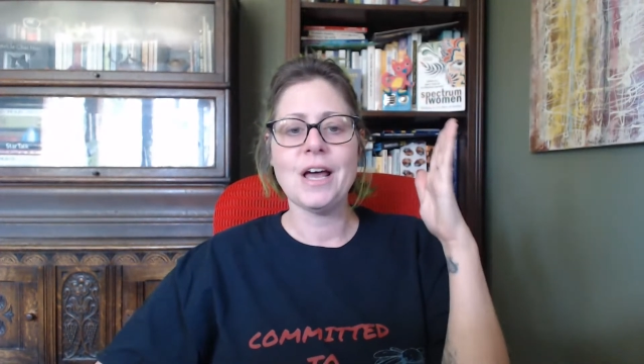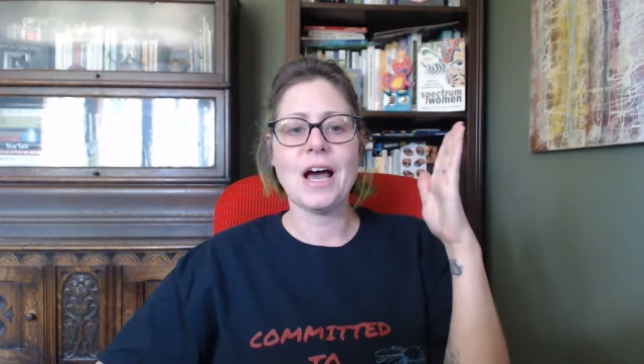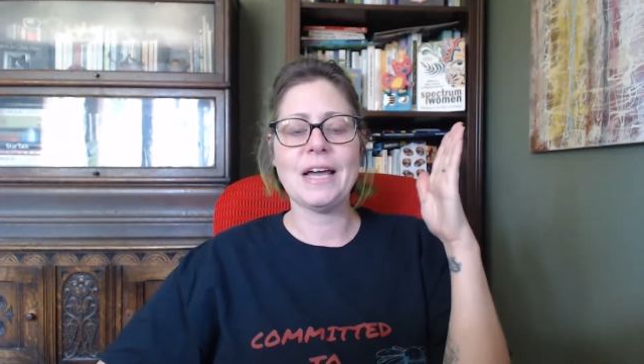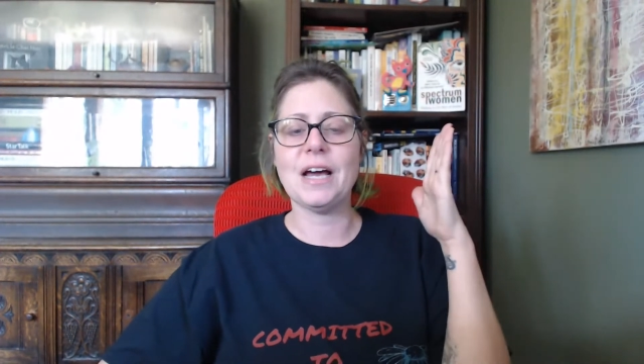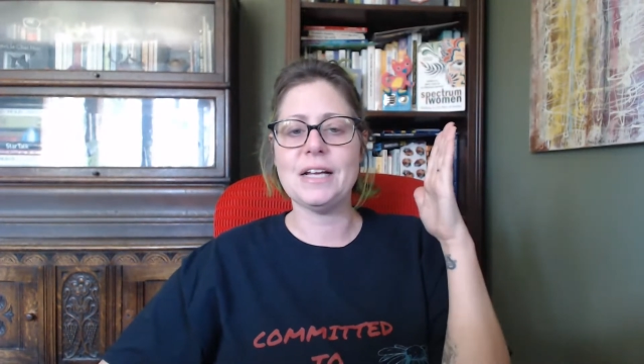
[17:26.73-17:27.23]

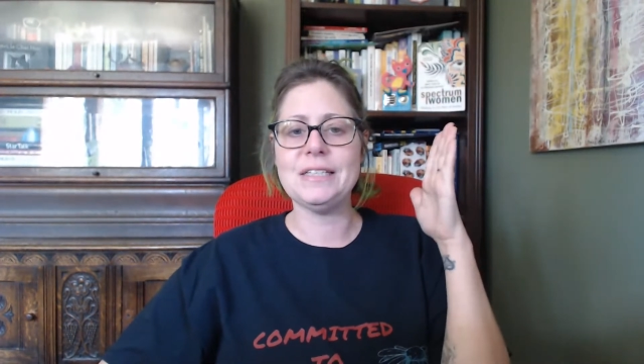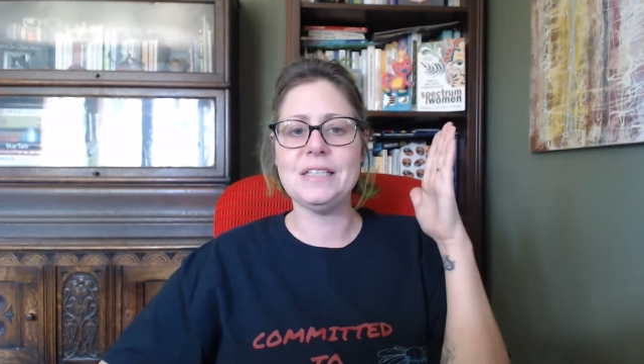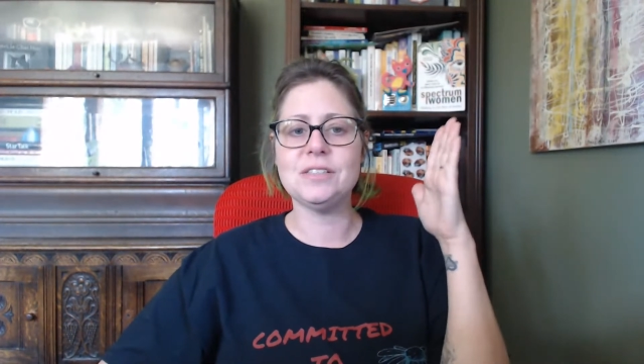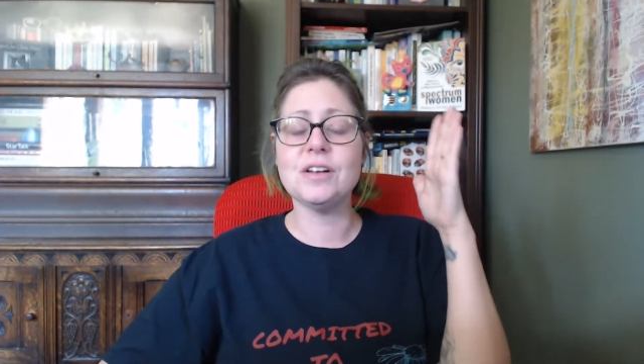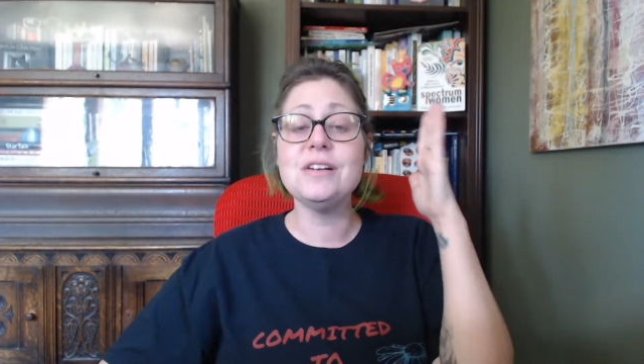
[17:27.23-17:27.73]
I
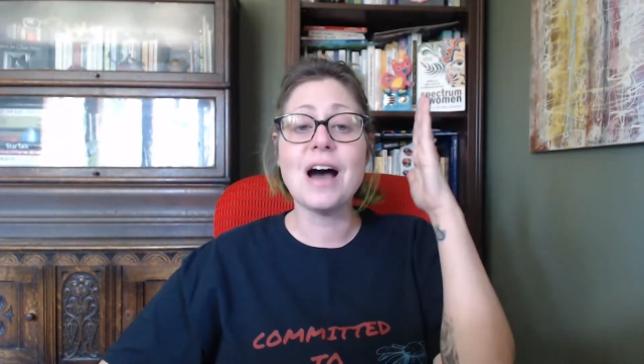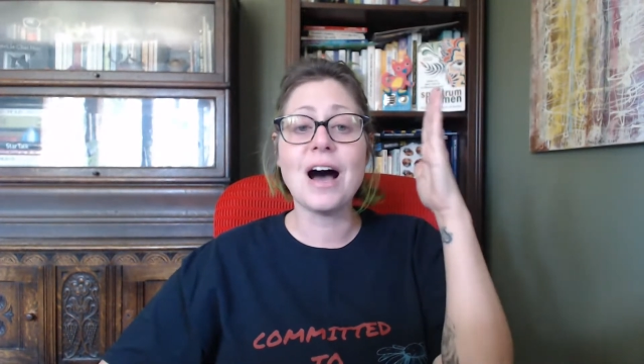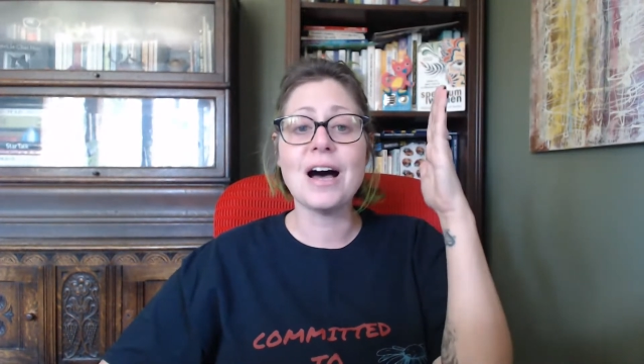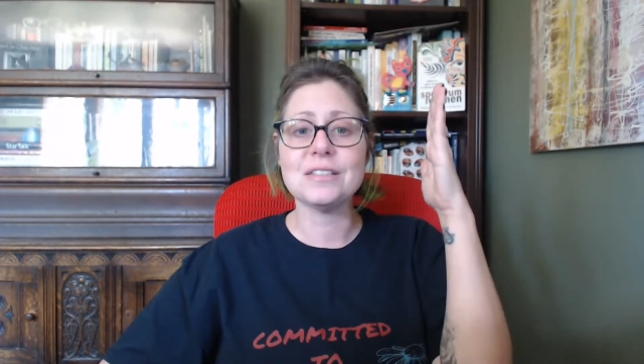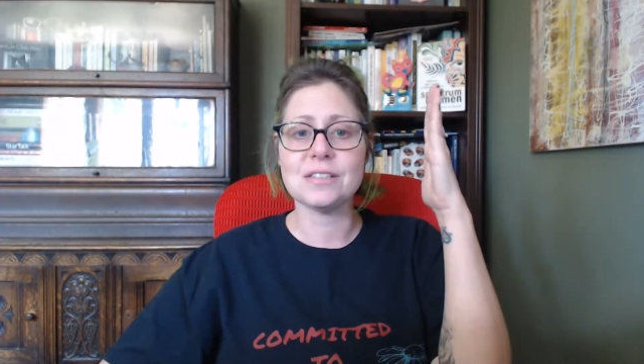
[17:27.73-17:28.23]
need to
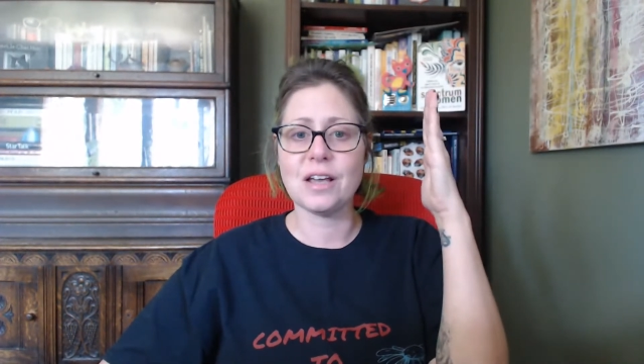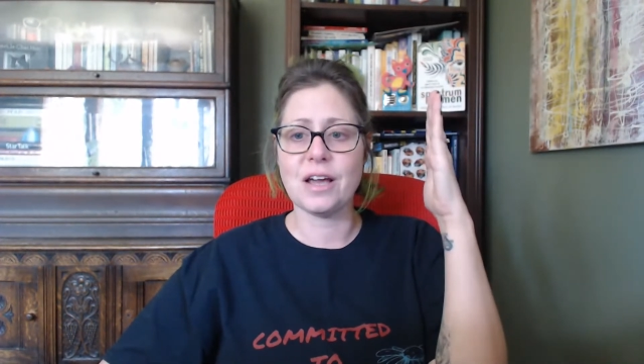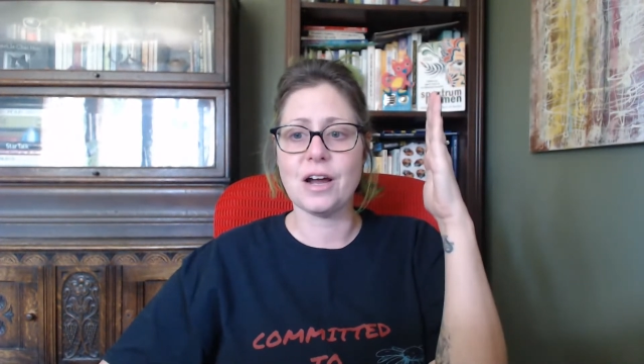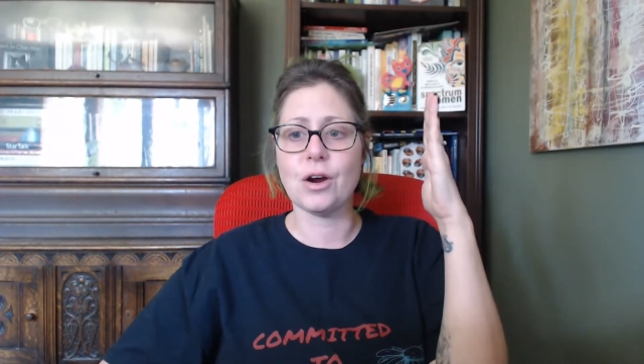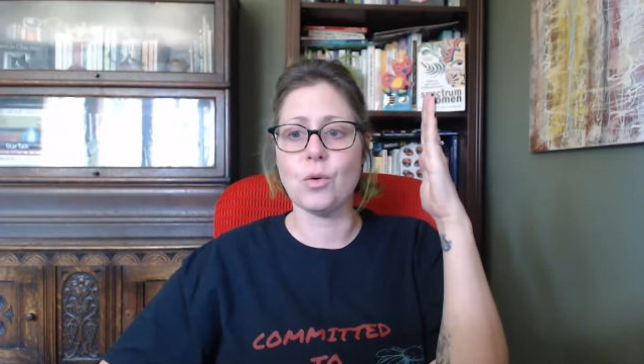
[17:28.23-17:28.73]
not
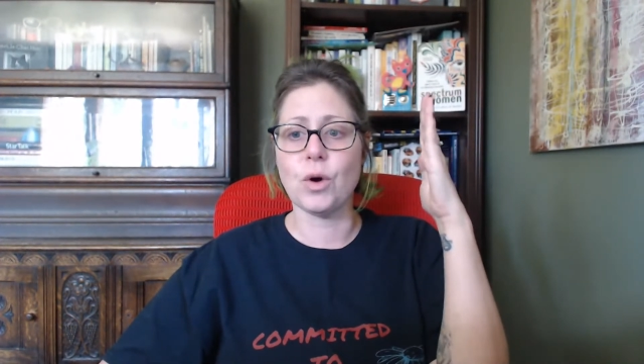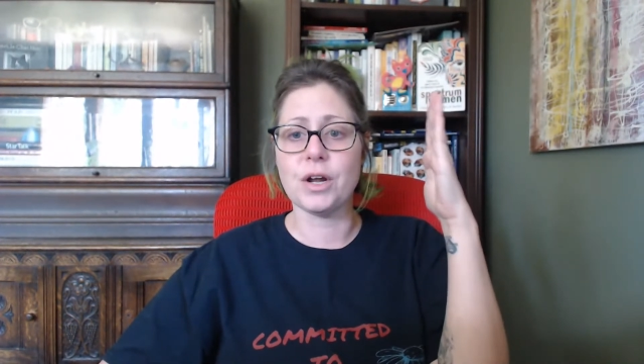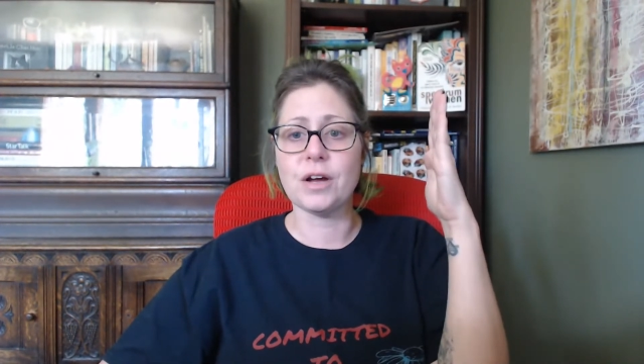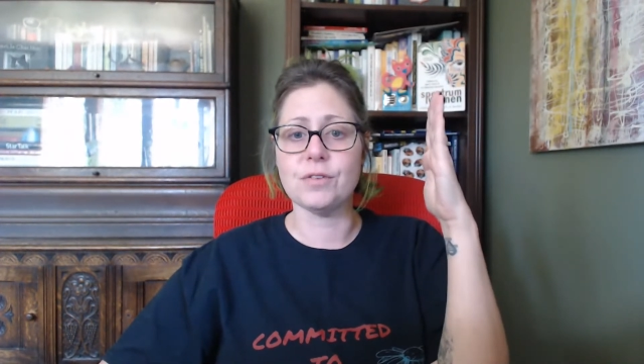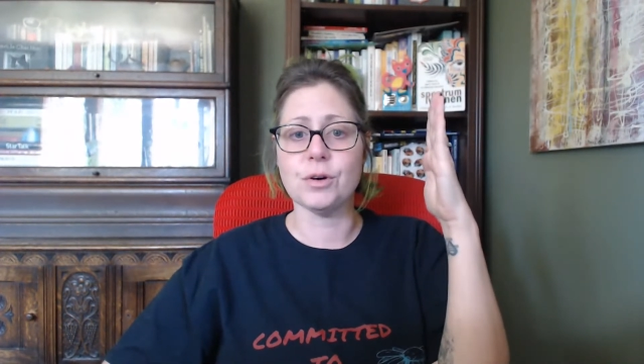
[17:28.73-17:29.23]
care,
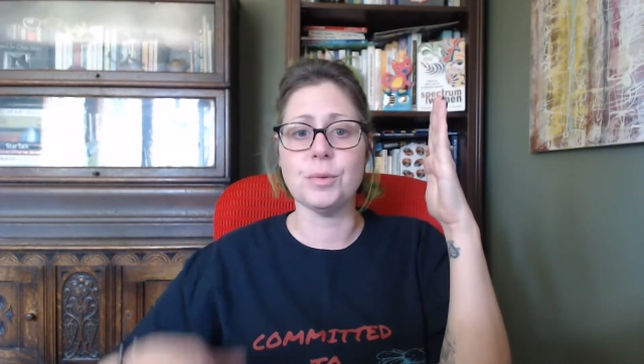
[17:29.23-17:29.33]
whatever,